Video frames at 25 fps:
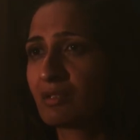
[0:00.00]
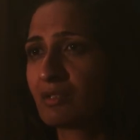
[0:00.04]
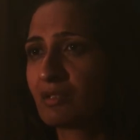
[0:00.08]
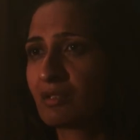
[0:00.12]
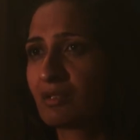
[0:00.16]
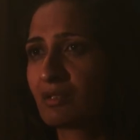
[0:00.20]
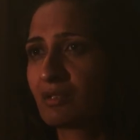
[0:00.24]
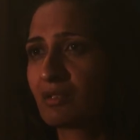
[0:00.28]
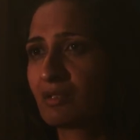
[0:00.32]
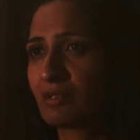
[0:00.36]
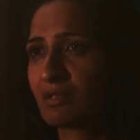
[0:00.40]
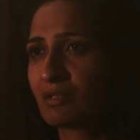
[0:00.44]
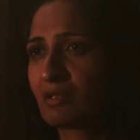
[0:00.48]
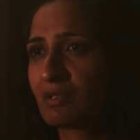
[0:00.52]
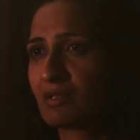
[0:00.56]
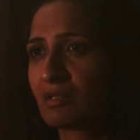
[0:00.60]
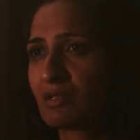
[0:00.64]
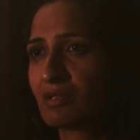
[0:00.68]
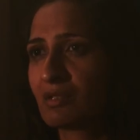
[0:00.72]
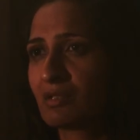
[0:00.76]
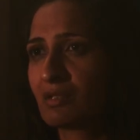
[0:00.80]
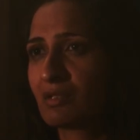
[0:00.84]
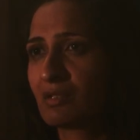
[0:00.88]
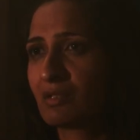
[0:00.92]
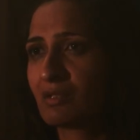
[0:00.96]

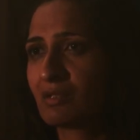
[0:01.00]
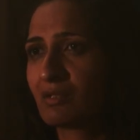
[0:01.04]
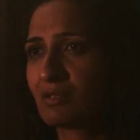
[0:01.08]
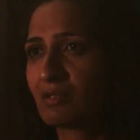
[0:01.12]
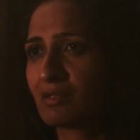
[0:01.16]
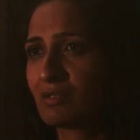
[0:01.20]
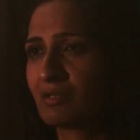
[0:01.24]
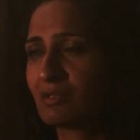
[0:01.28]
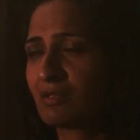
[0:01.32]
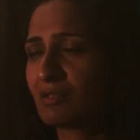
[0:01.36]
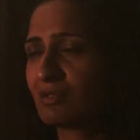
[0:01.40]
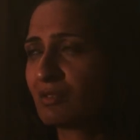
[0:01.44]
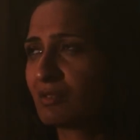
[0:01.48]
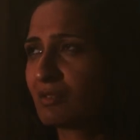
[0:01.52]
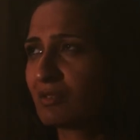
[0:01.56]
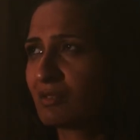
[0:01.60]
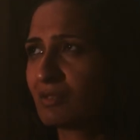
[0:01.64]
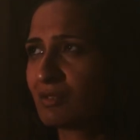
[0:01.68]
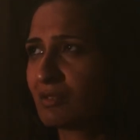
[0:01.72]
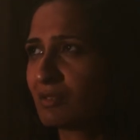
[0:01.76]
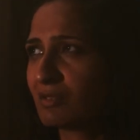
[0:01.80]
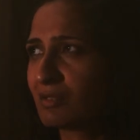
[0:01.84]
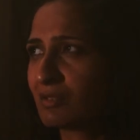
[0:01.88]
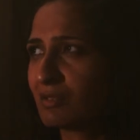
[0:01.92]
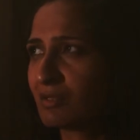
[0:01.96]

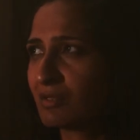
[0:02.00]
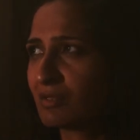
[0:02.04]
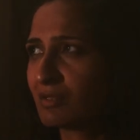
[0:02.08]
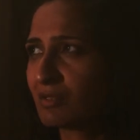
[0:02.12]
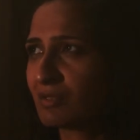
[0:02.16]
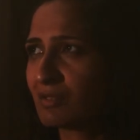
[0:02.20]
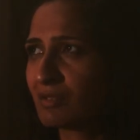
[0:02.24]
Nobody speaks.